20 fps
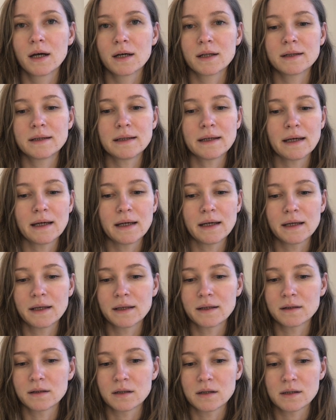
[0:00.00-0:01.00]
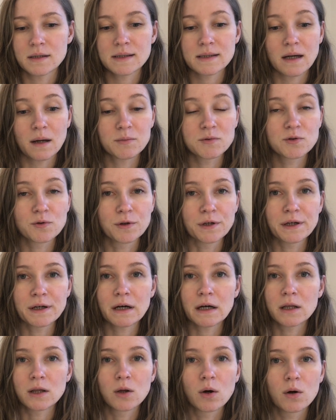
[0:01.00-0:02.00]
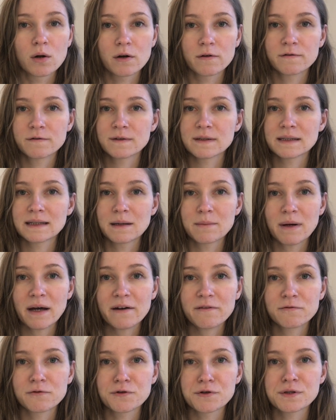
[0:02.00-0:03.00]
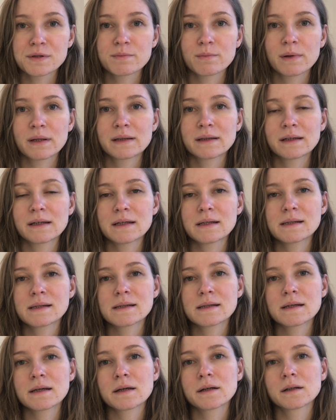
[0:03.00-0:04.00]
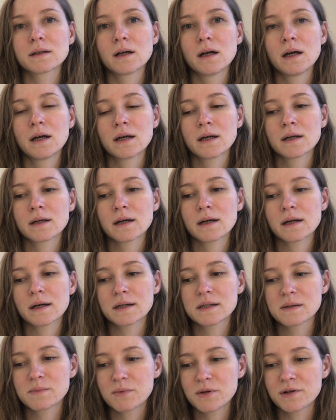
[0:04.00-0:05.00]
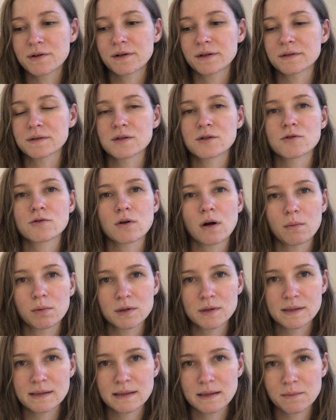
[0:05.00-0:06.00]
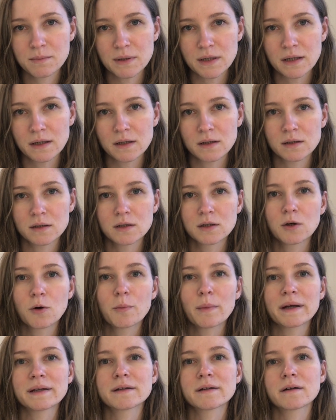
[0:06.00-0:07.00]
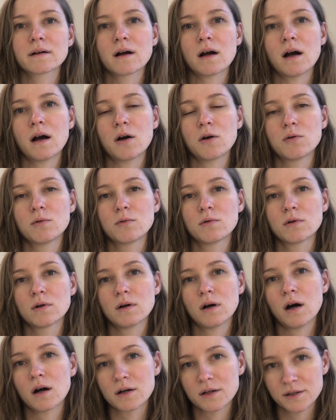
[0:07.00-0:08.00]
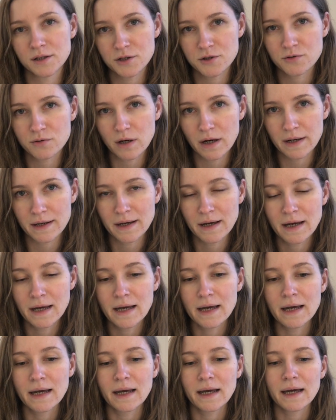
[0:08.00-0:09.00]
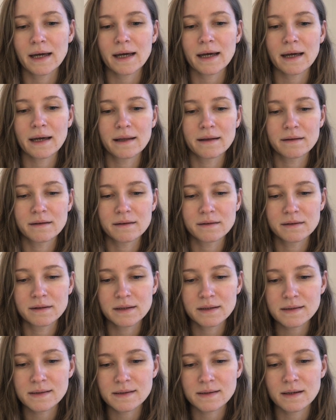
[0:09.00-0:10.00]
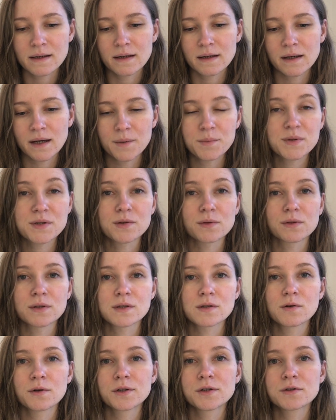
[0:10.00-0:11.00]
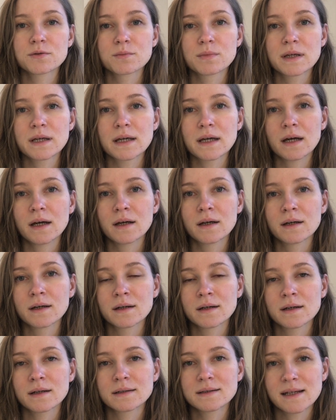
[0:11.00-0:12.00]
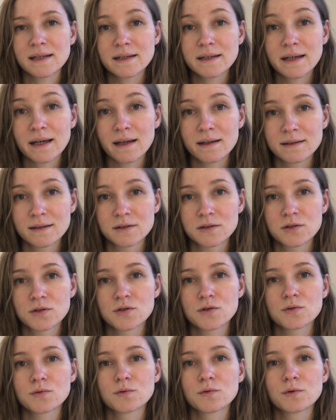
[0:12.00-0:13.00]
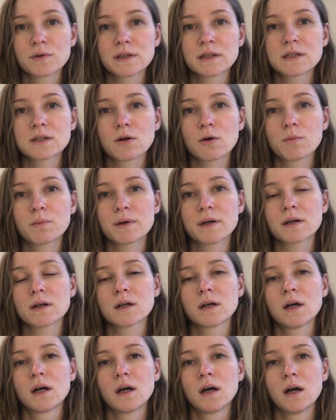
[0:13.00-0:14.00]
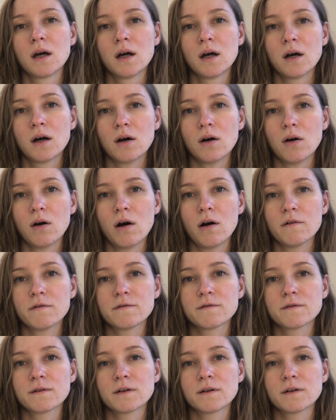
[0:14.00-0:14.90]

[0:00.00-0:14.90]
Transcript: They uh, stop doing a lot of sleep efforts, but they still experience trouble sleeping no matter how hard they try. And this episode is going to be dedicated to the topic of